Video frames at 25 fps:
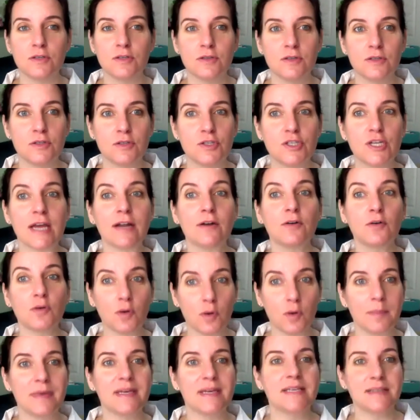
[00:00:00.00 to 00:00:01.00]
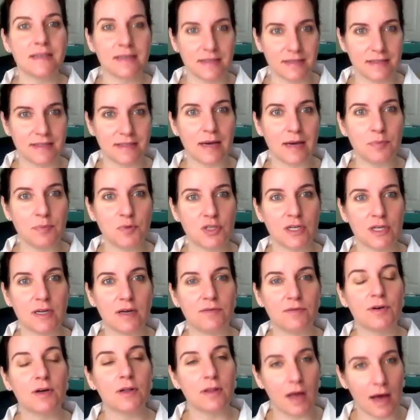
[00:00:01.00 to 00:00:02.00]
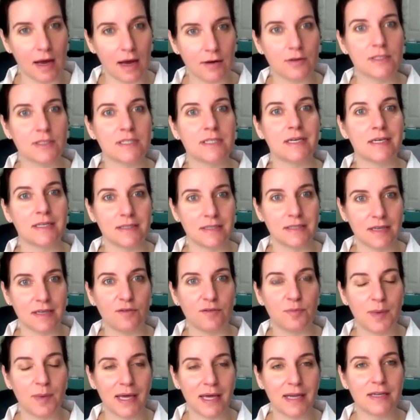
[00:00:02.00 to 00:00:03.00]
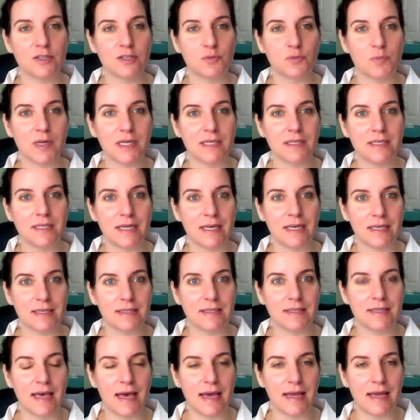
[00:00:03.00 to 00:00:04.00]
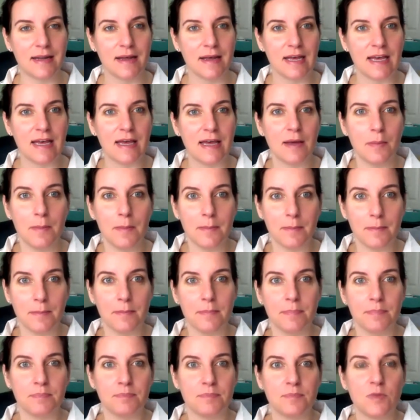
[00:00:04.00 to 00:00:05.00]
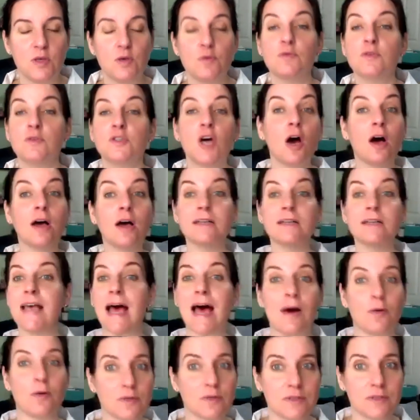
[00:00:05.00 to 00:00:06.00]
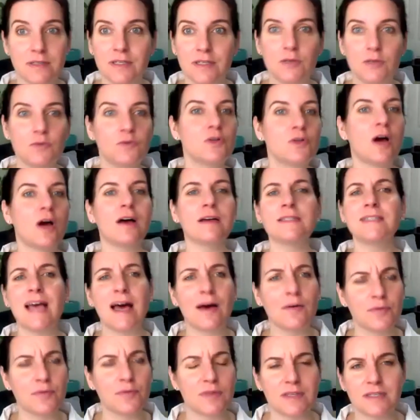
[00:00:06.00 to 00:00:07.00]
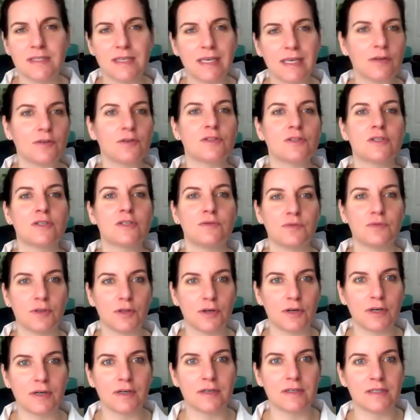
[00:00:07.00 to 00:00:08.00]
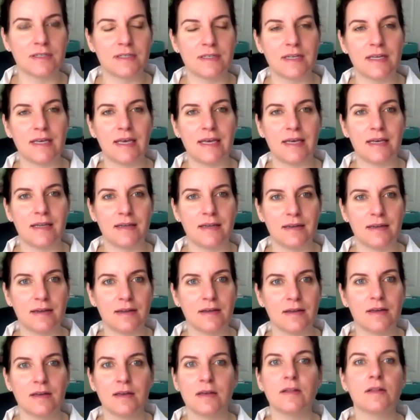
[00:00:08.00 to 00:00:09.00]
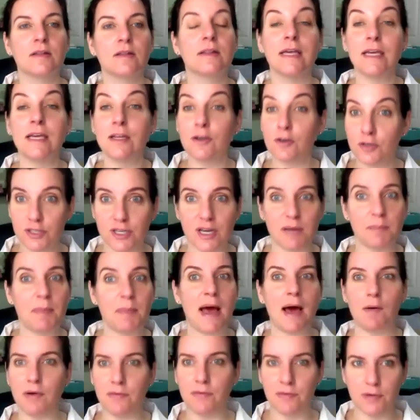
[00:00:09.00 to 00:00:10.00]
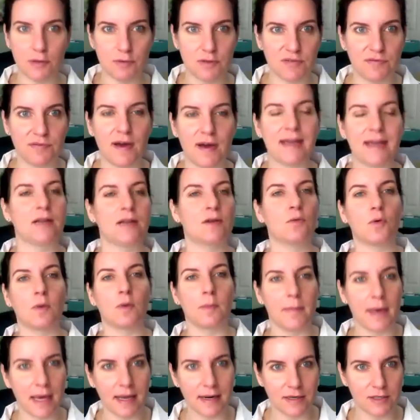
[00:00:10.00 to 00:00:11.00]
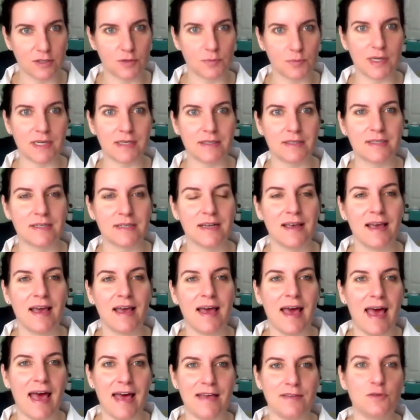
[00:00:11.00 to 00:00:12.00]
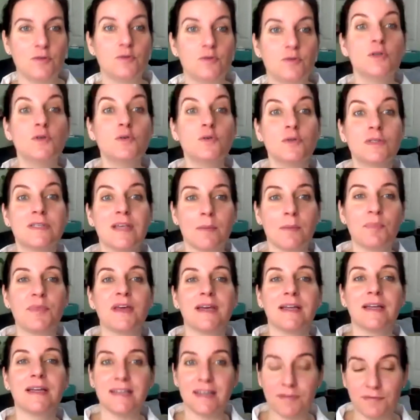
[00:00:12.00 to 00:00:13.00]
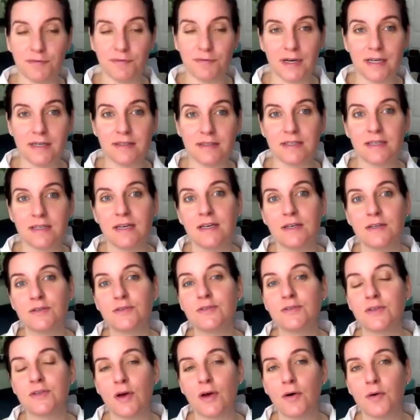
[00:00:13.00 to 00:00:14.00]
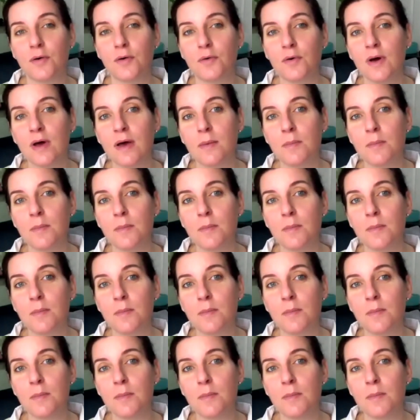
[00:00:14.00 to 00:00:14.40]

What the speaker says: general misconception of holacracy and self-management is that you toss out the skills you've learned in leadership, however you define it, or management, and you do something different. So